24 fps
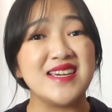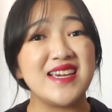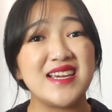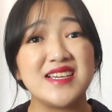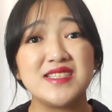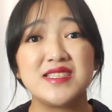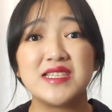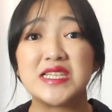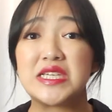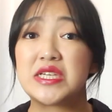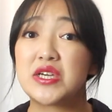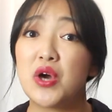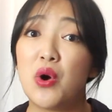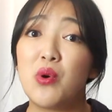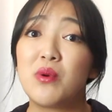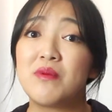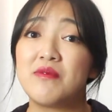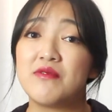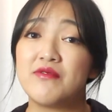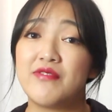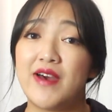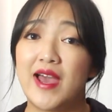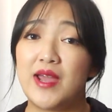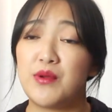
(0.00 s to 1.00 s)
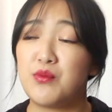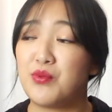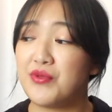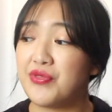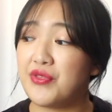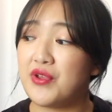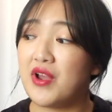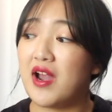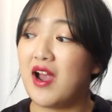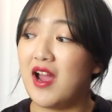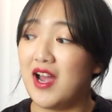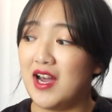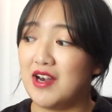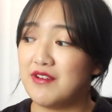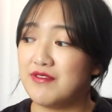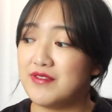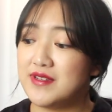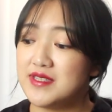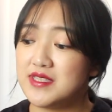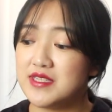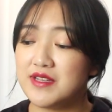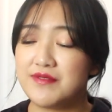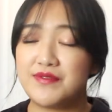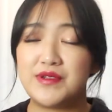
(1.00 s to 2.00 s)
easygoing vibe with your
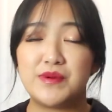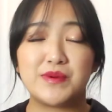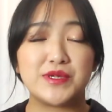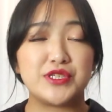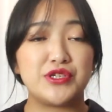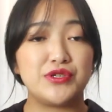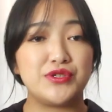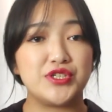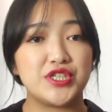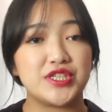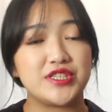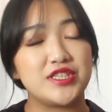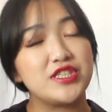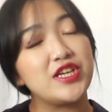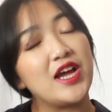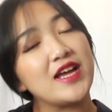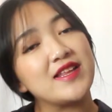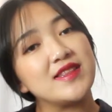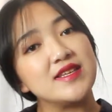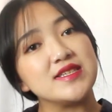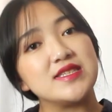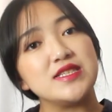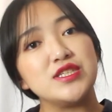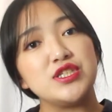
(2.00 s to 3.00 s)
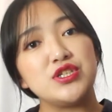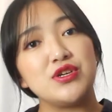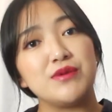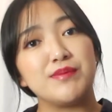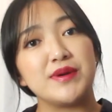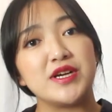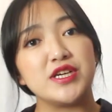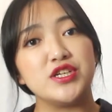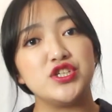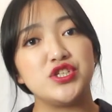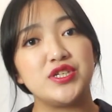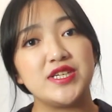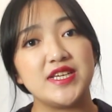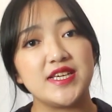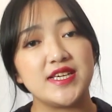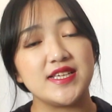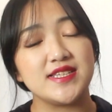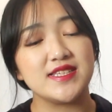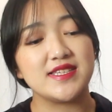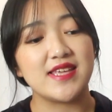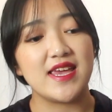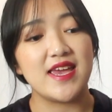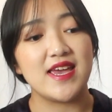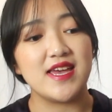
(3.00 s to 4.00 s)
outfit if you were to just tuck this into a pair of
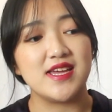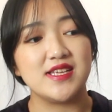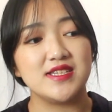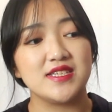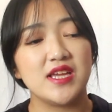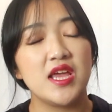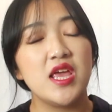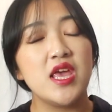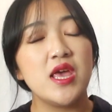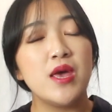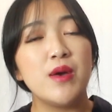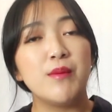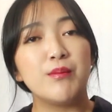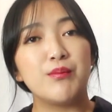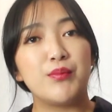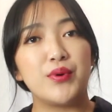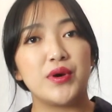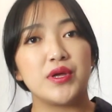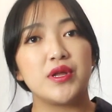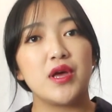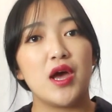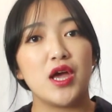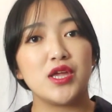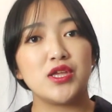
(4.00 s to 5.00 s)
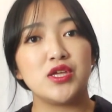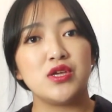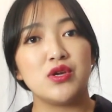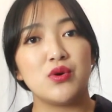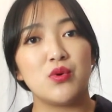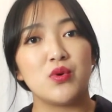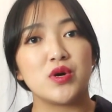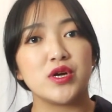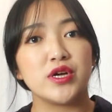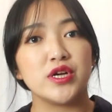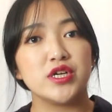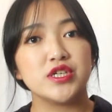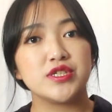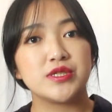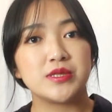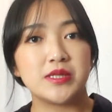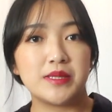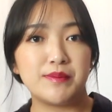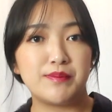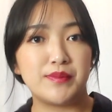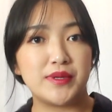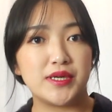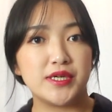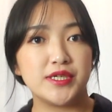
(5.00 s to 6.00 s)
jeans and put on your
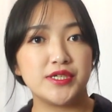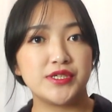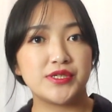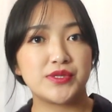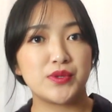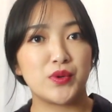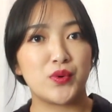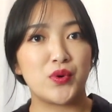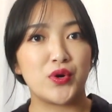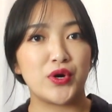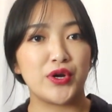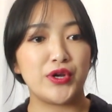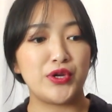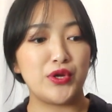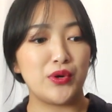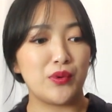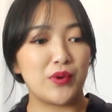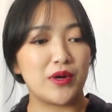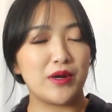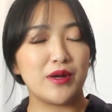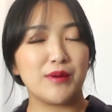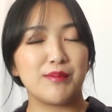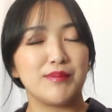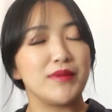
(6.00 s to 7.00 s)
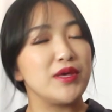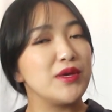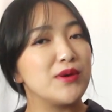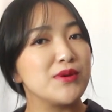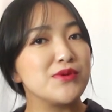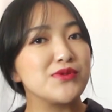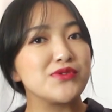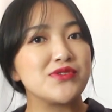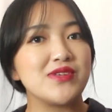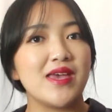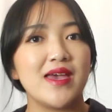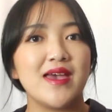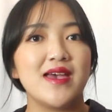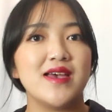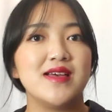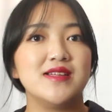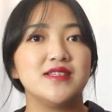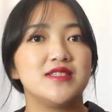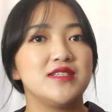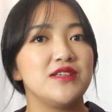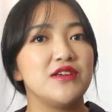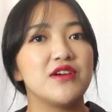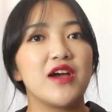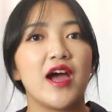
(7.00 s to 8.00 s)
slippers or your mules,
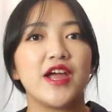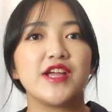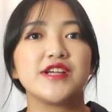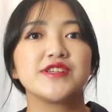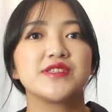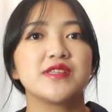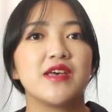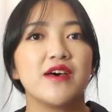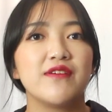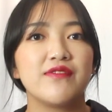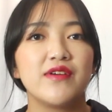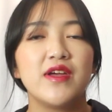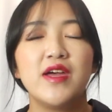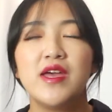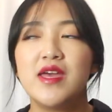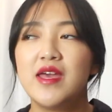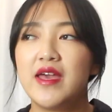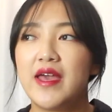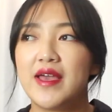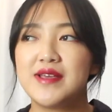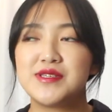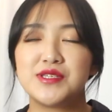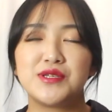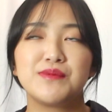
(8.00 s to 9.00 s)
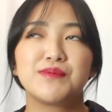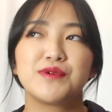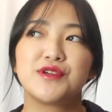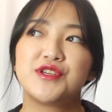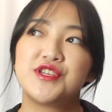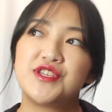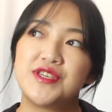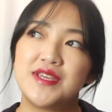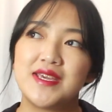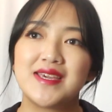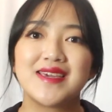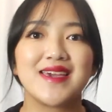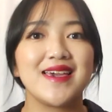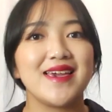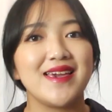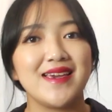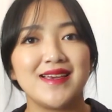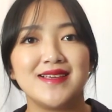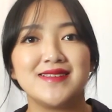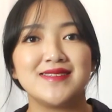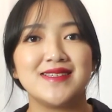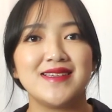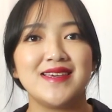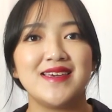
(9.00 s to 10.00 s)
and you got yourself a super chic,
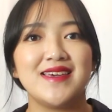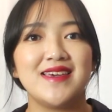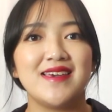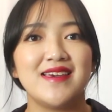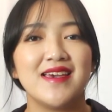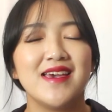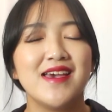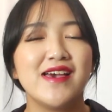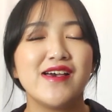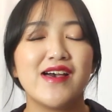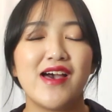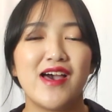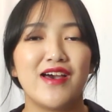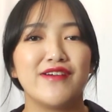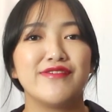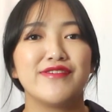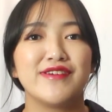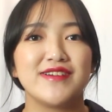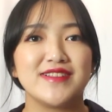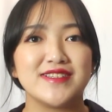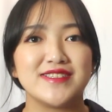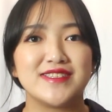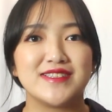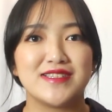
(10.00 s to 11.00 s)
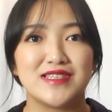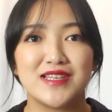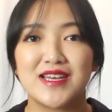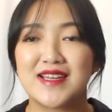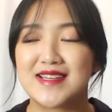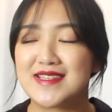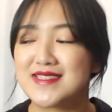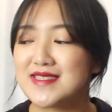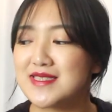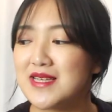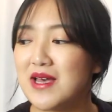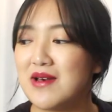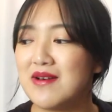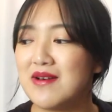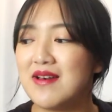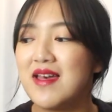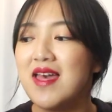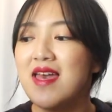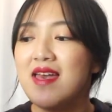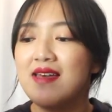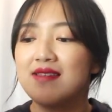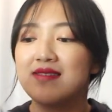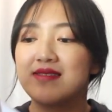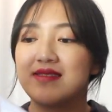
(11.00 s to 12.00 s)
easy, effortless look. So
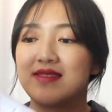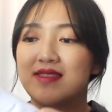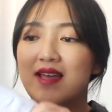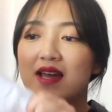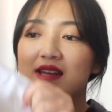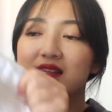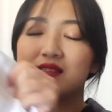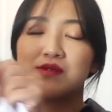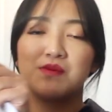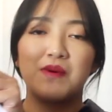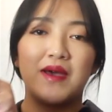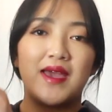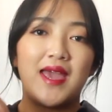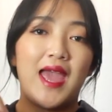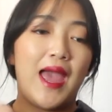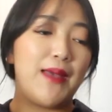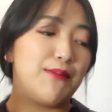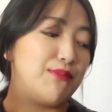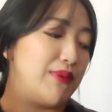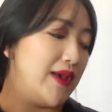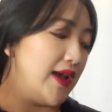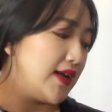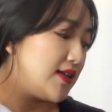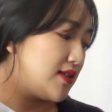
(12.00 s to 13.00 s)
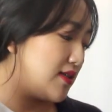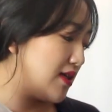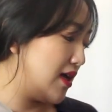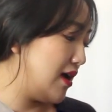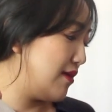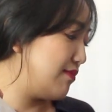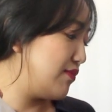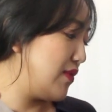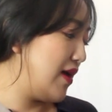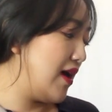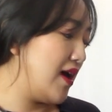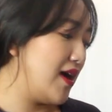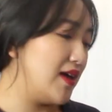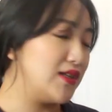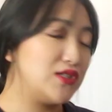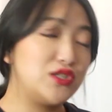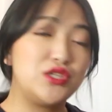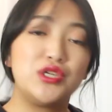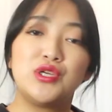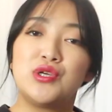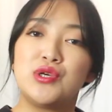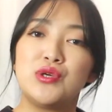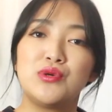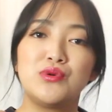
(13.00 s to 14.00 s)
that is why I picked up
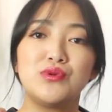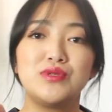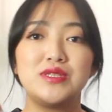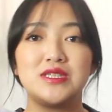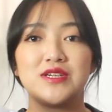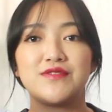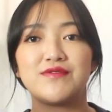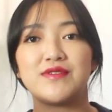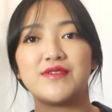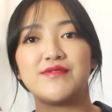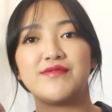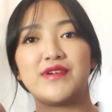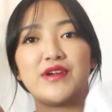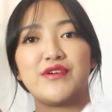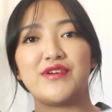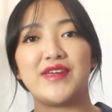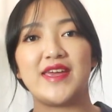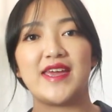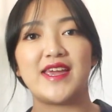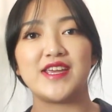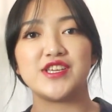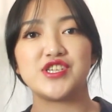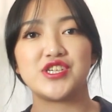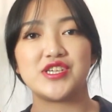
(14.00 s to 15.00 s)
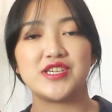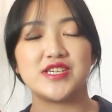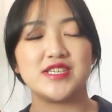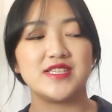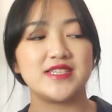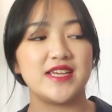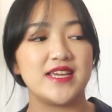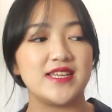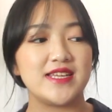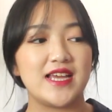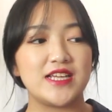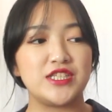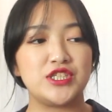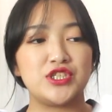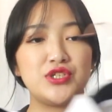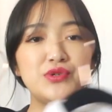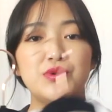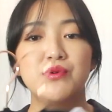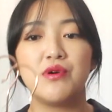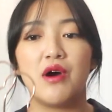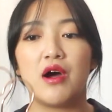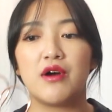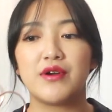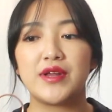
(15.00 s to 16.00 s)
two different variations, and I
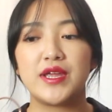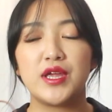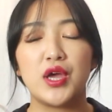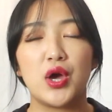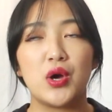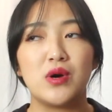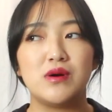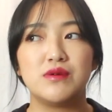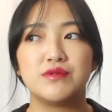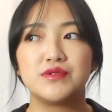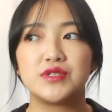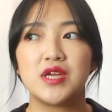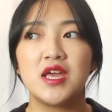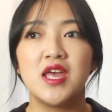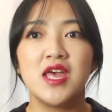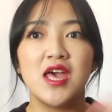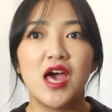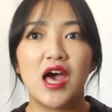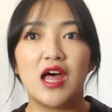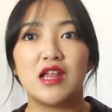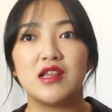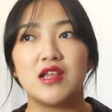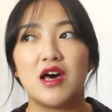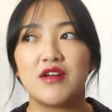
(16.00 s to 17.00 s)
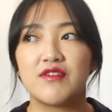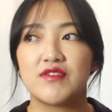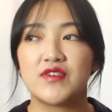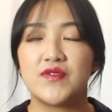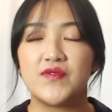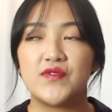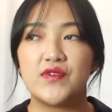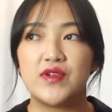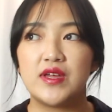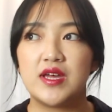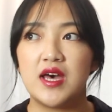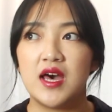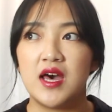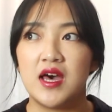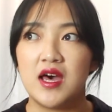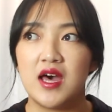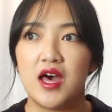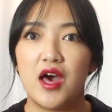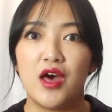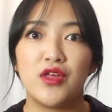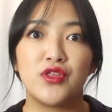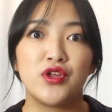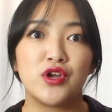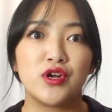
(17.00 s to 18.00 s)
do already own a lot of
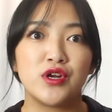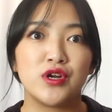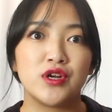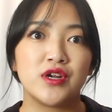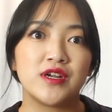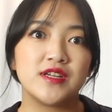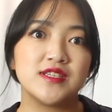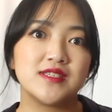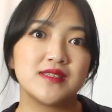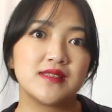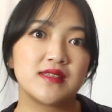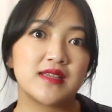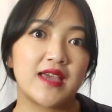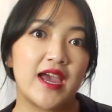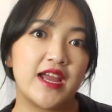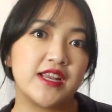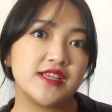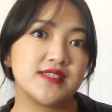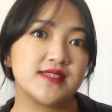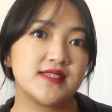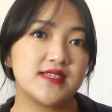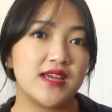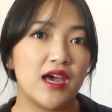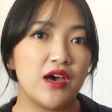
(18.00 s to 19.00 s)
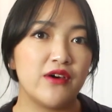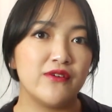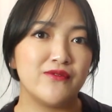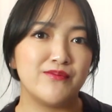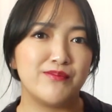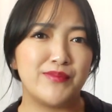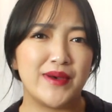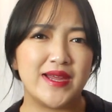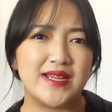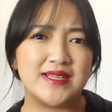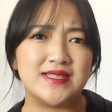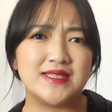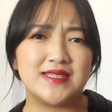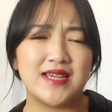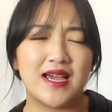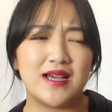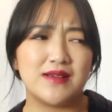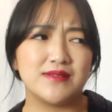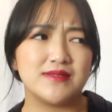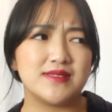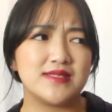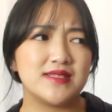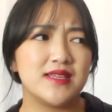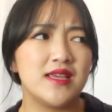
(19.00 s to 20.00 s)
other kind of style button
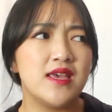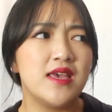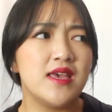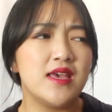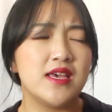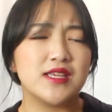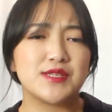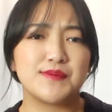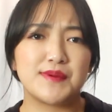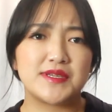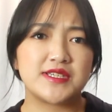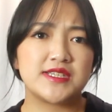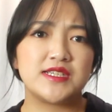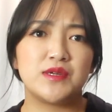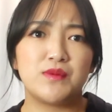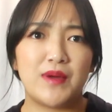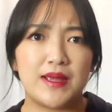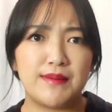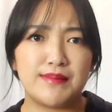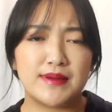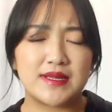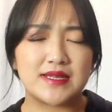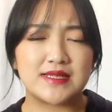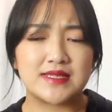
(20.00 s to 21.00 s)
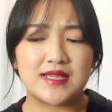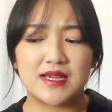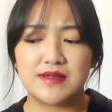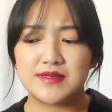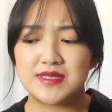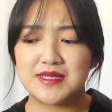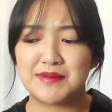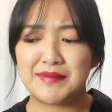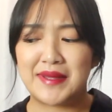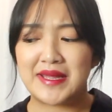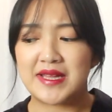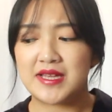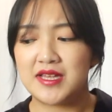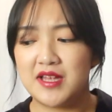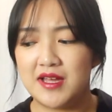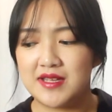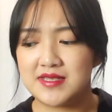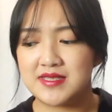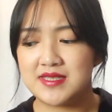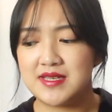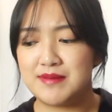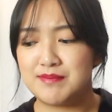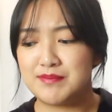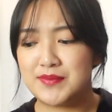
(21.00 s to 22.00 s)
downs, especially white button downs, in my
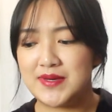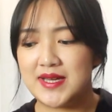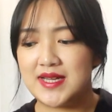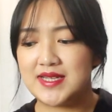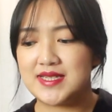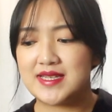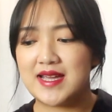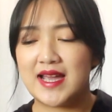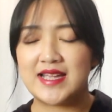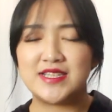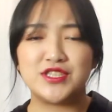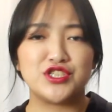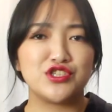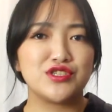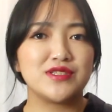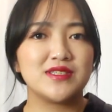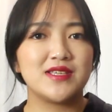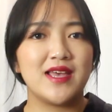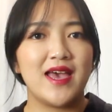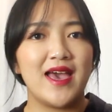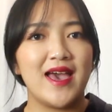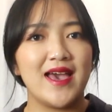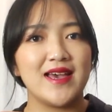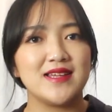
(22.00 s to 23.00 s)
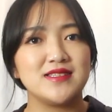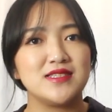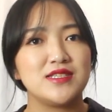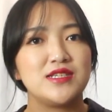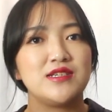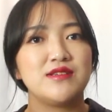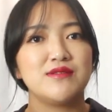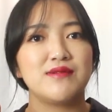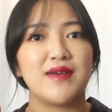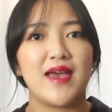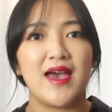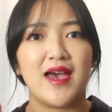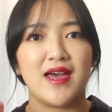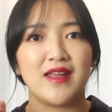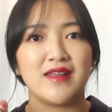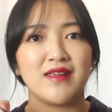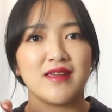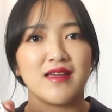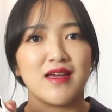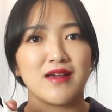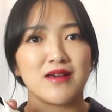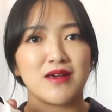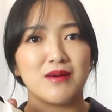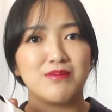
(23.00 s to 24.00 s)
closet, but I just had to add
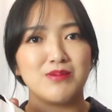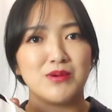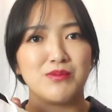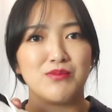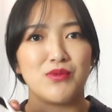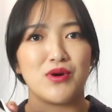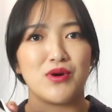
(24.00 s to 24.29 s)
a couple